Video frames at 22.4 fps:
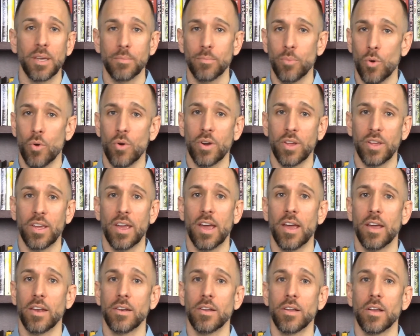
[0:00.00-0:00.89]
born
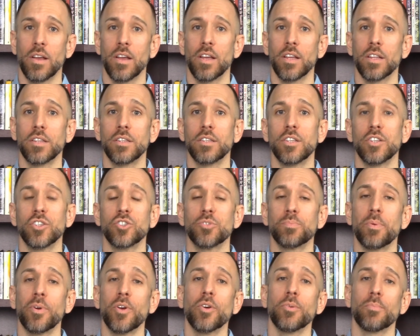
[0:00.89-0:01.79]
again, the
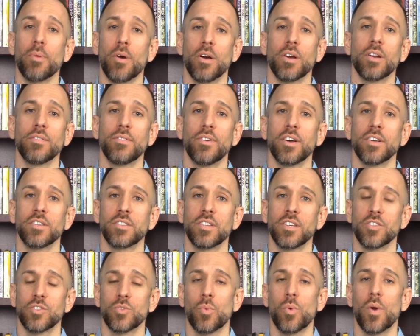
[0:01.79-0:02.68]
spirit part of us
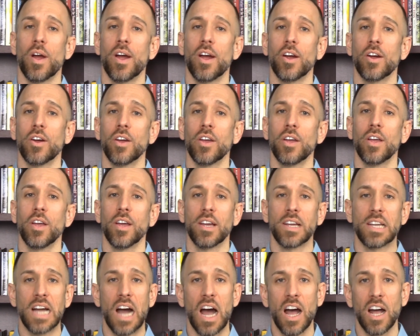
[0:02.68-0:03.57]
is where
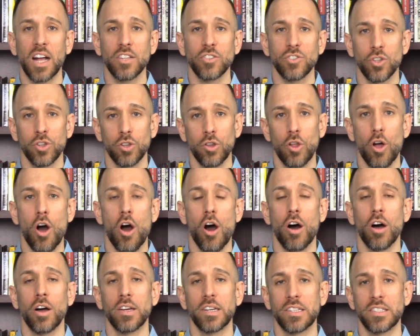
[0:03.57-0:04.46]
God's
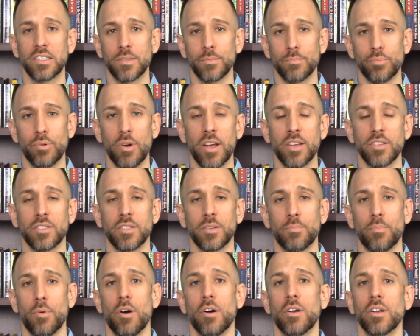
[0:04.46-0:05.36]
law is impressed
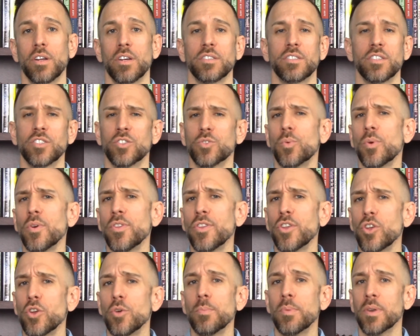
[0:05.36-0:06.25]
upon us. It's where the
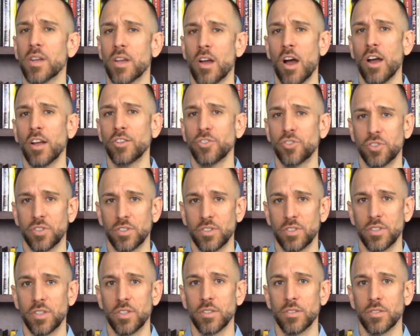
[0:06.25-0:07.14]
human
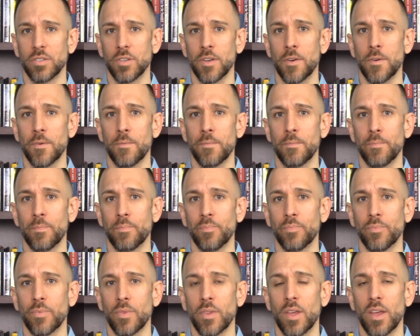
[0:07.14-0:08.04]
conscience is,
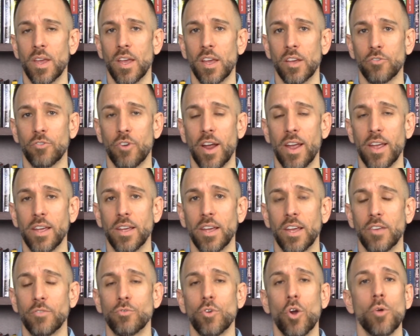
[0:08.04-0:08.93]
right?
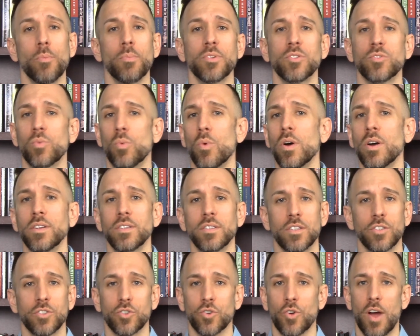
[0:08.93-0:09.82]
And Romans 1
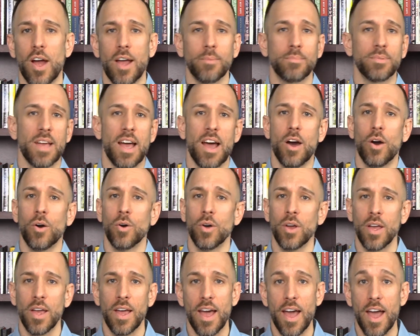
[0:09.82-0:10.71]
describes how
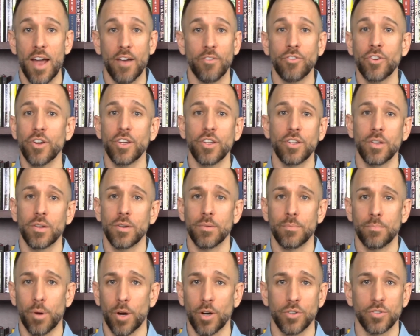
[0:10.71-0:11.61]
every
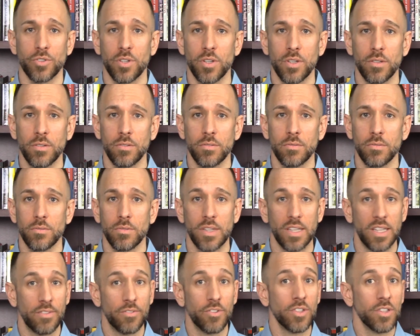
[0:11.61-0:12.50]
person,
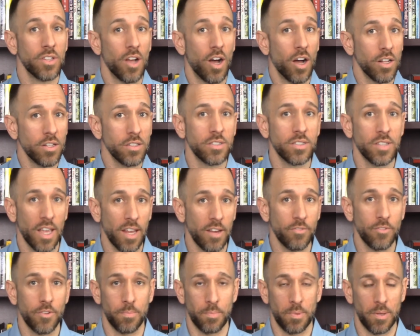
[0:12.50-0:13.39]
even
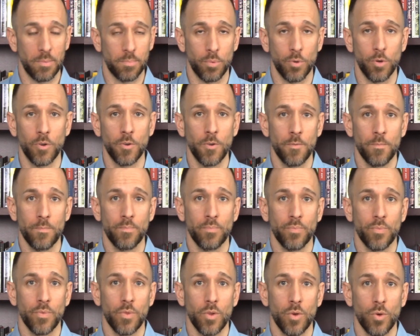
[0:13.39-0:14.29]
unsaved people
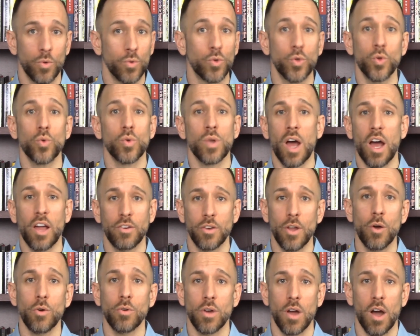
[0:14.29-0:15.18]
who do not
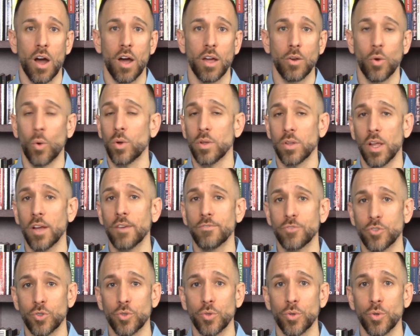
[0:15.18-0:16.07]
know God or love
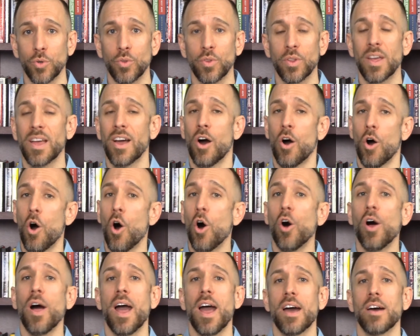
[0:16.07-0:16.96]
truth,
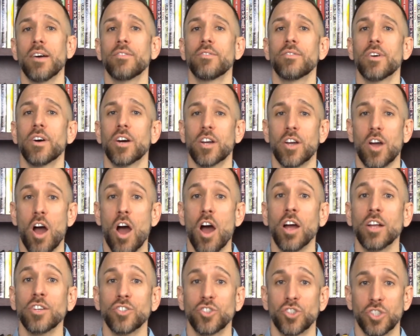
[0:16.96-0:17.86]
all have a
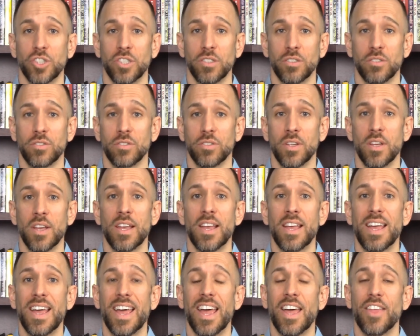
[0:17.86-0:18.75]
conscience.
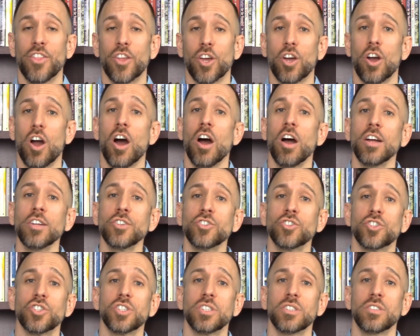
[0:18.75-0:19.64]
And the
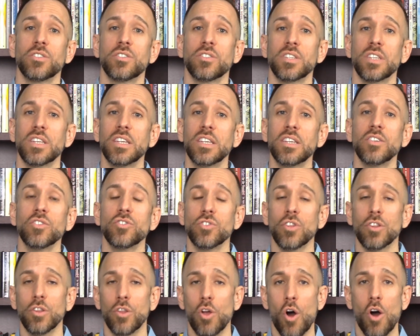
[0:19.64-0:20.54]
conscience is the
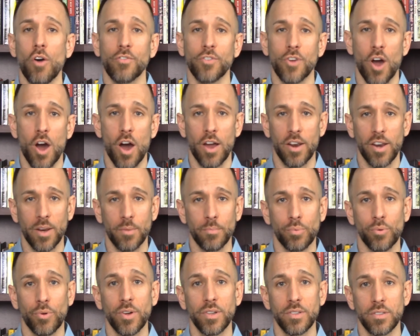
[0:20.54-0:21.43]
law of God
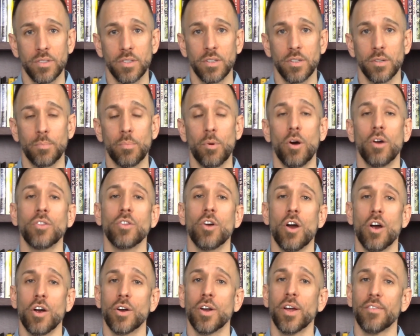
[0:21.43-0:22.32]
imprinted upon the
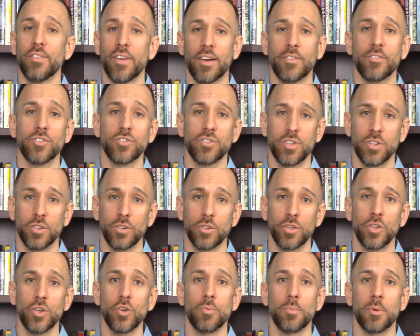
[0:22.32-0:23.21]
heart of every single
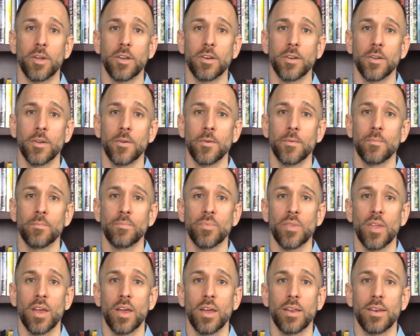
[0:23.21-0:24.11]
human.
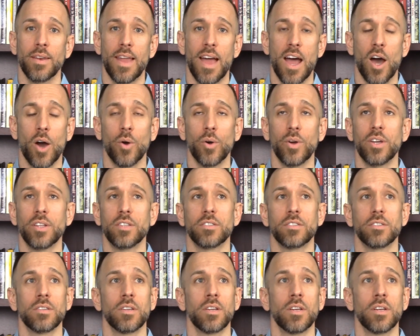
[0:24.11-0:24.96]
Now, it's